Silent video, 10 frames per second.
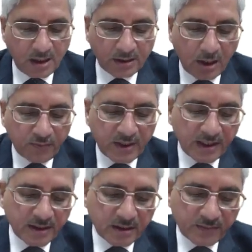Now we
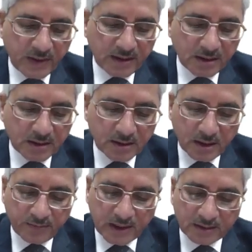identify the
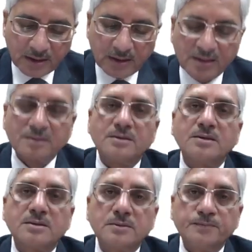state vector like
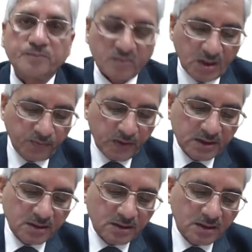this. The
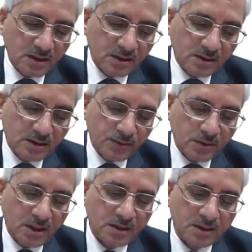first state is
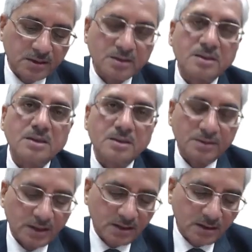neutron density,
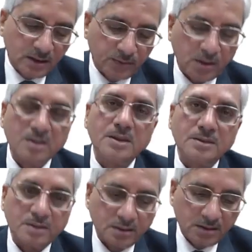change in neutron
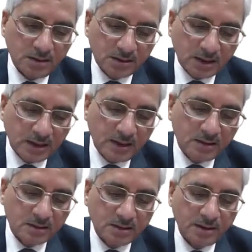density. Second
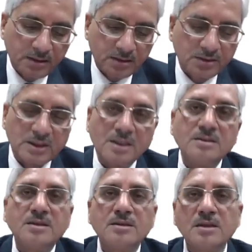state is
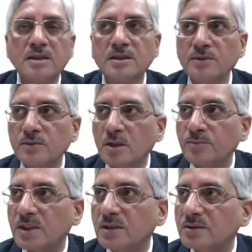change in delayed neutron
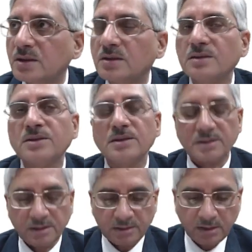precursor
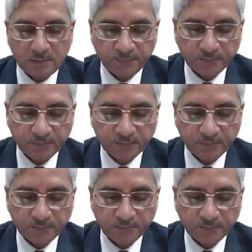concentration.